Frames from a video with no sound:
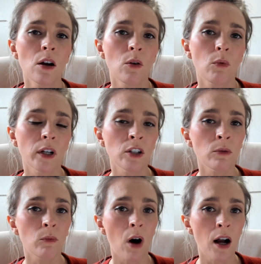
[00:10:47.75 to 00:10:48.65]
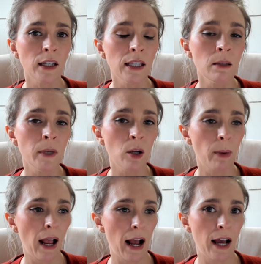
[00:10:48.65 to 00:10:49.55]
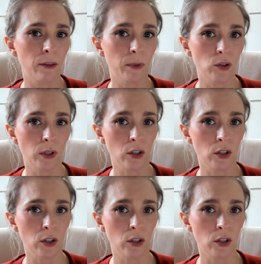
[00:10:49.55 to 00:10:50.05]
When you're walking the middle path between